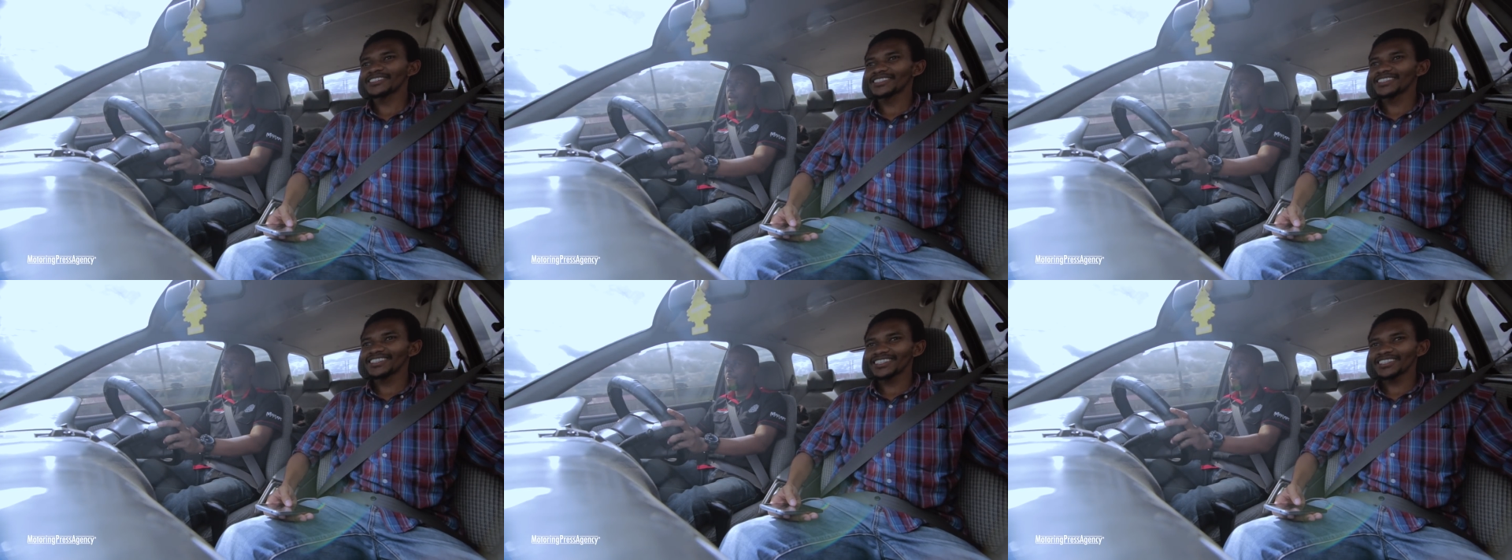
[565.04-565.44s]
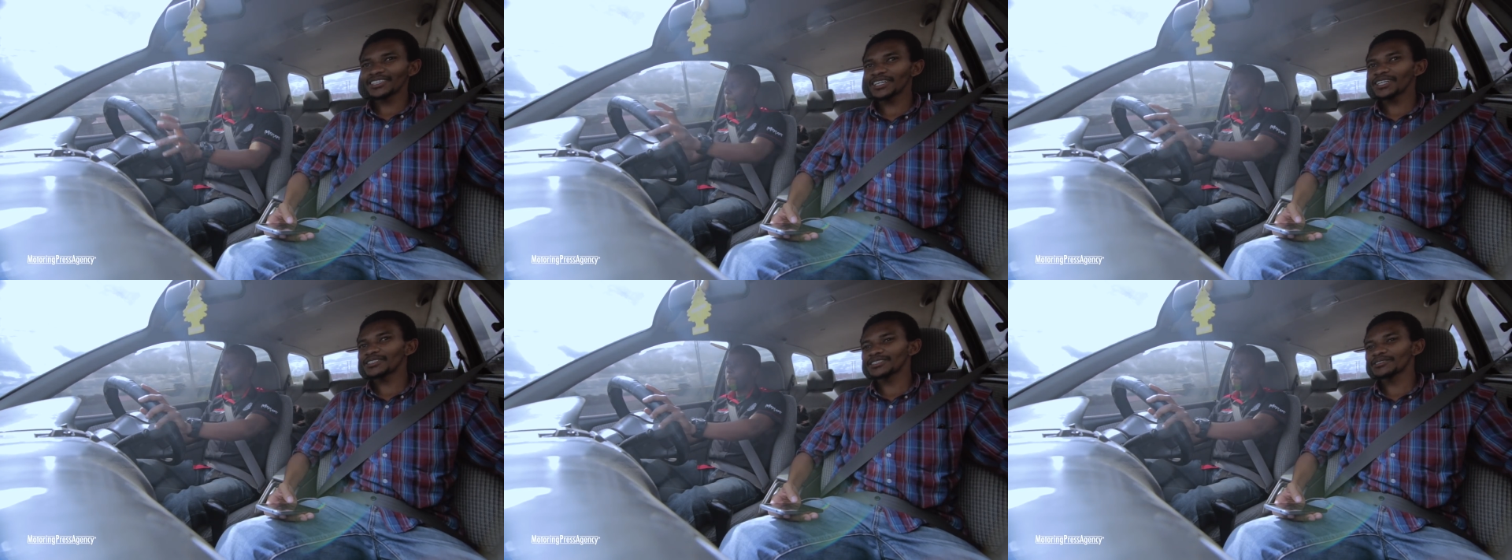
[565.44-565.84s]
stuff.
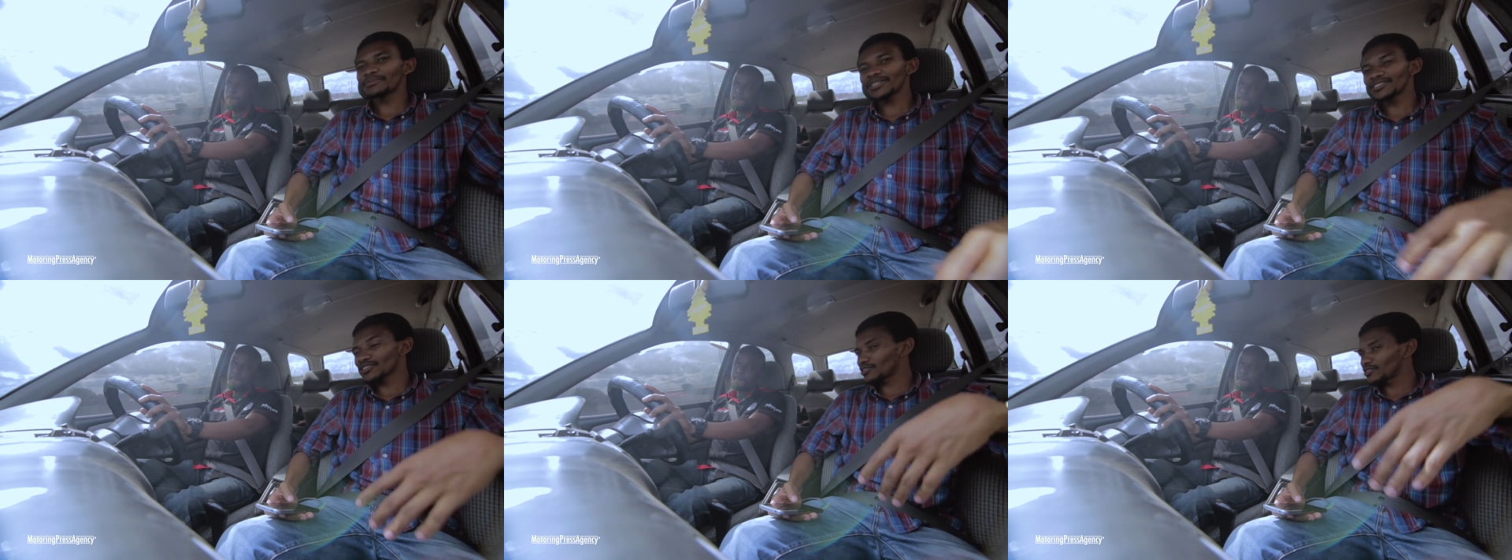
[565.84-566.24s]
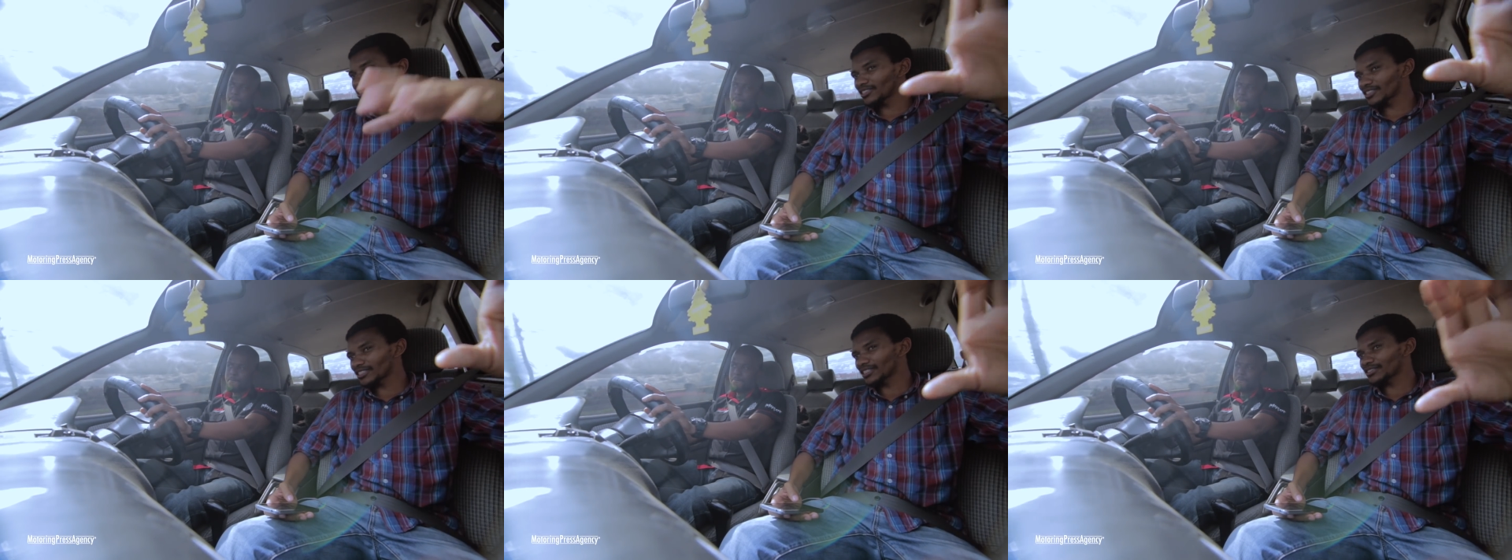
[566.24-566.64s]
Uh-huh. Depends on
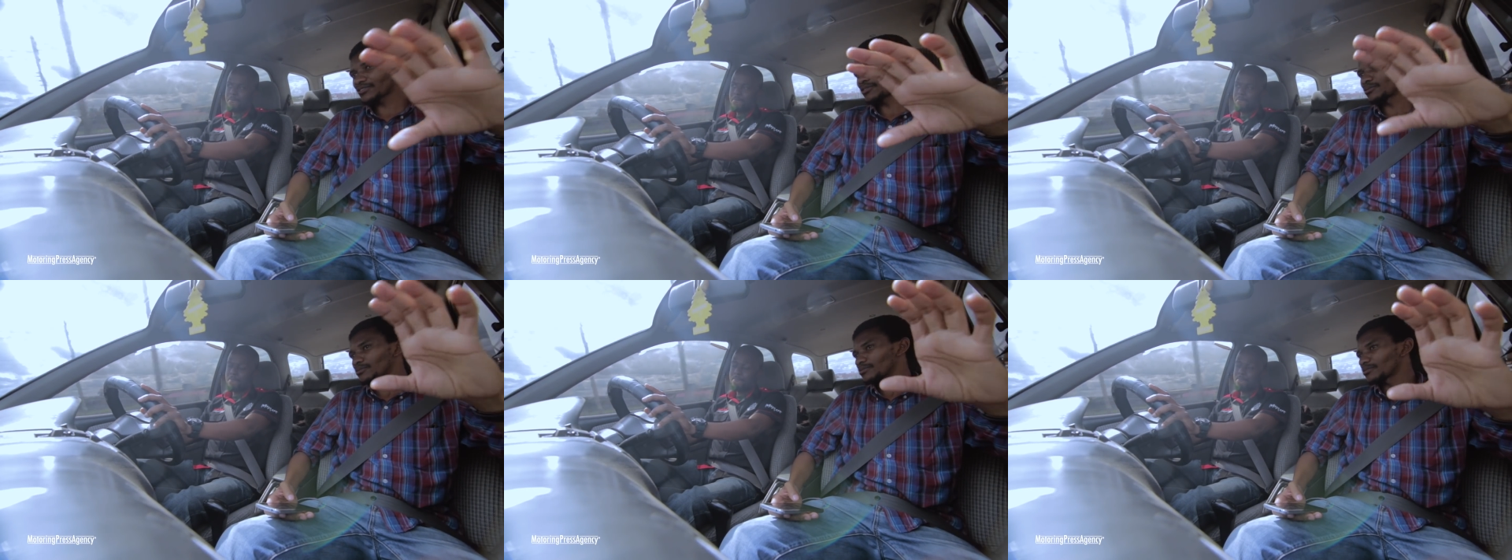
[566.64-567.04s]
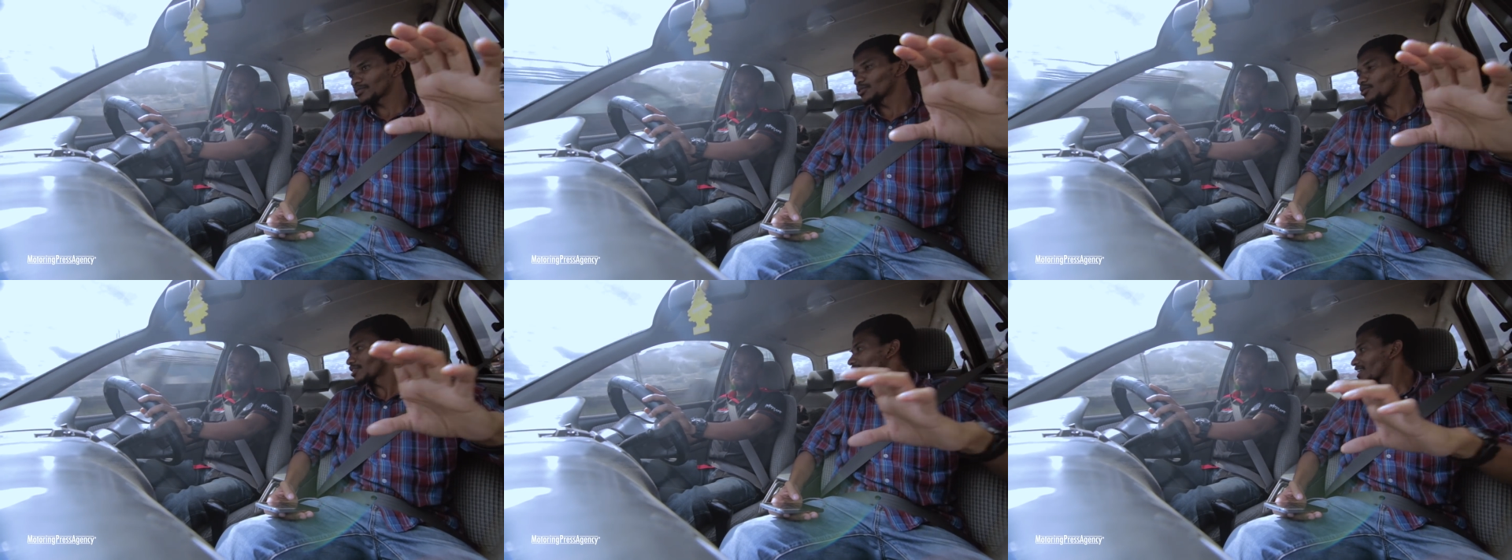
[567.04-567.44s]
your distance
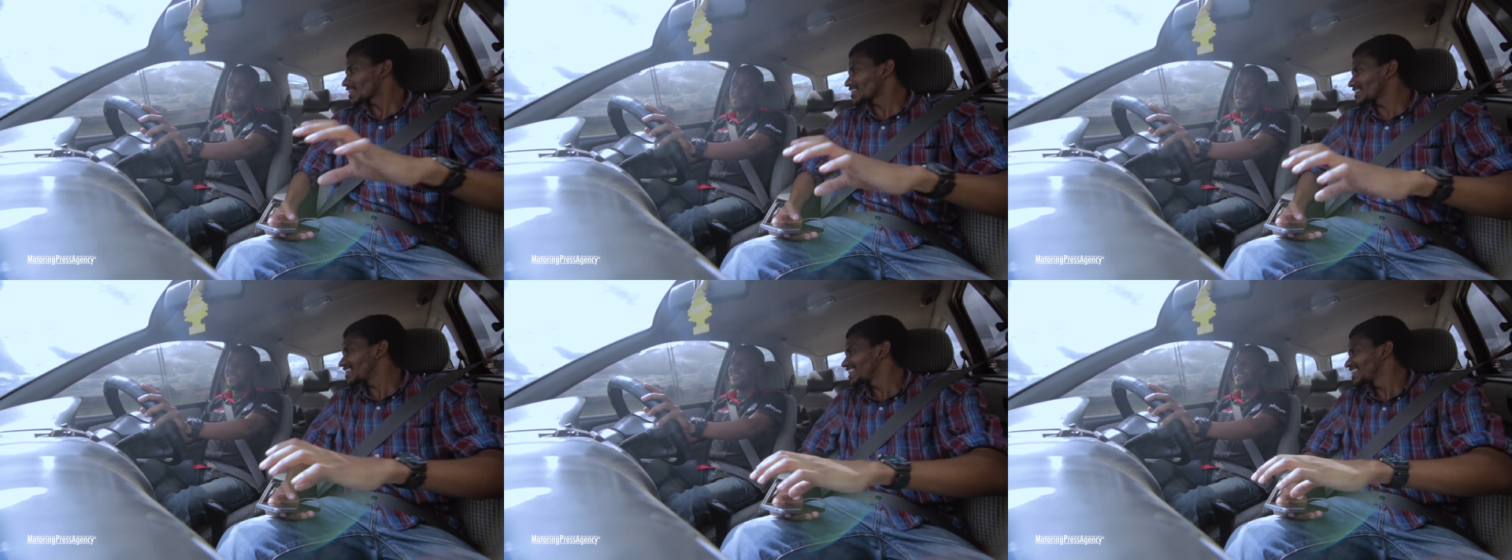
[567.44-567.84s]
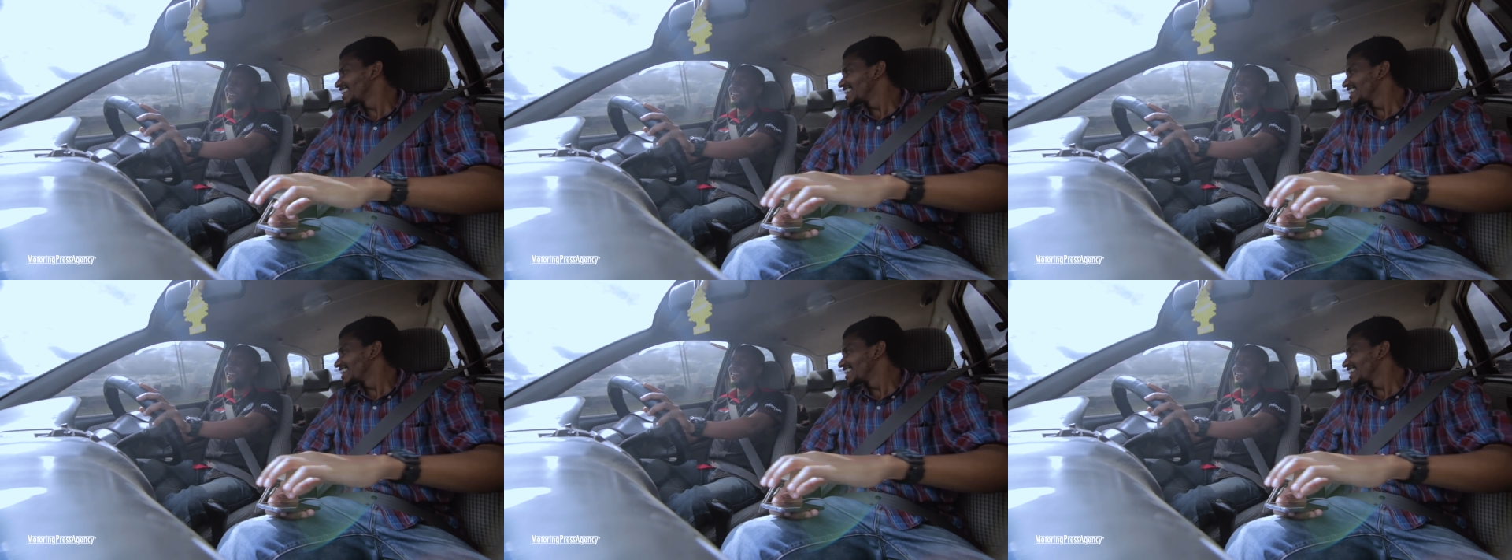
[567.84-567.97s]
from Ukraine.